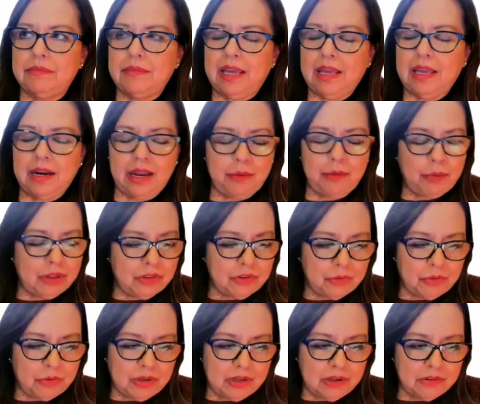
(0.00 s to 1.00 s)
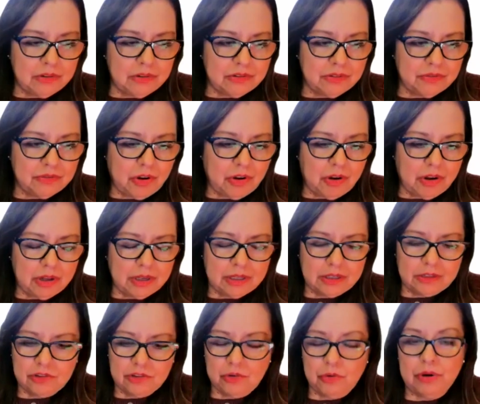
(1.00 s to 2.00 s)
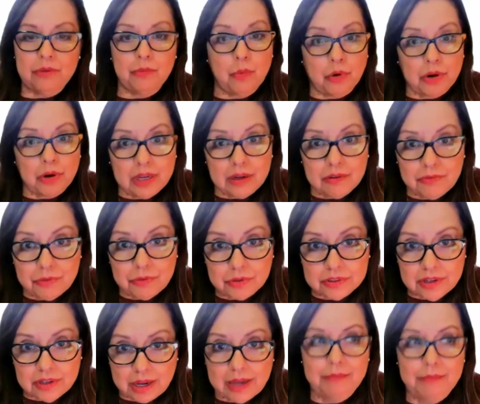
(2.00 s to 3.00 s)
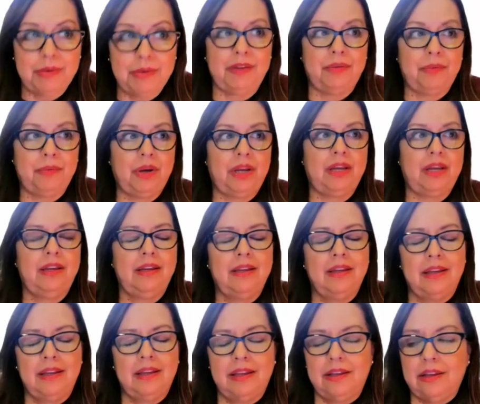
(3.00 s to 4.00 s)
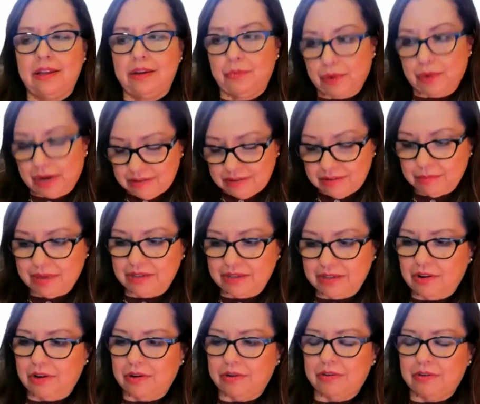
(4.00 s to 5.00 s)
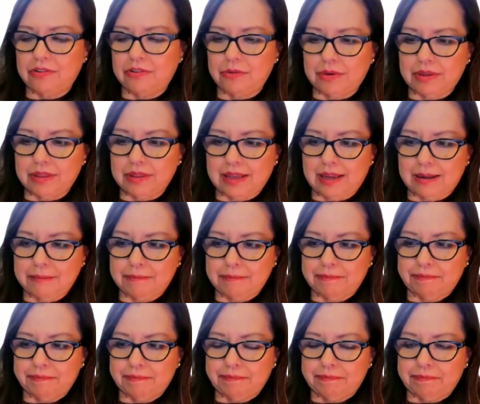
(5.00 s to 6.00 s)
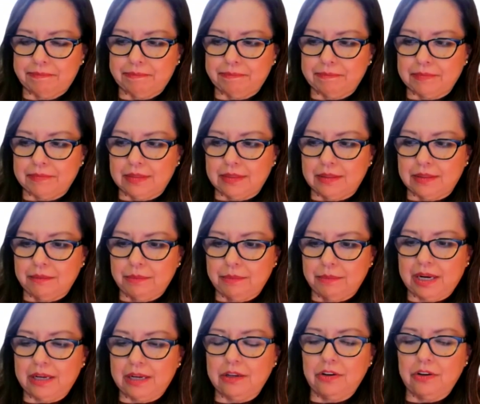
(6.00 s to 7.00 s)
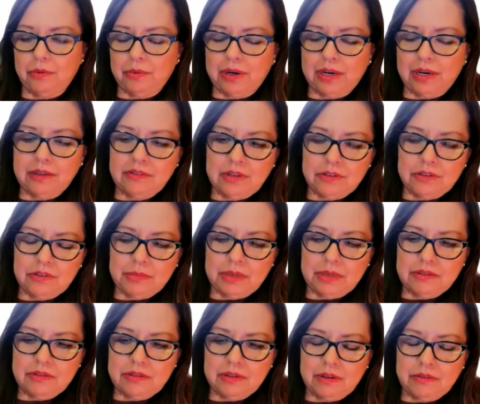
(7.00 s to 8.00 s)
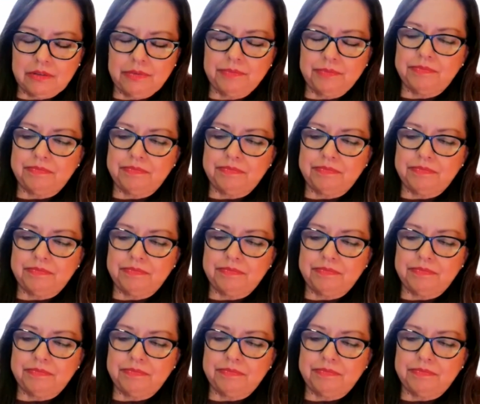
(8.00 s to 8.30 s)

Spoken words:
And I went through years of college, working full time, by the way, raising my daughter, doing that. But you know what I said to myself?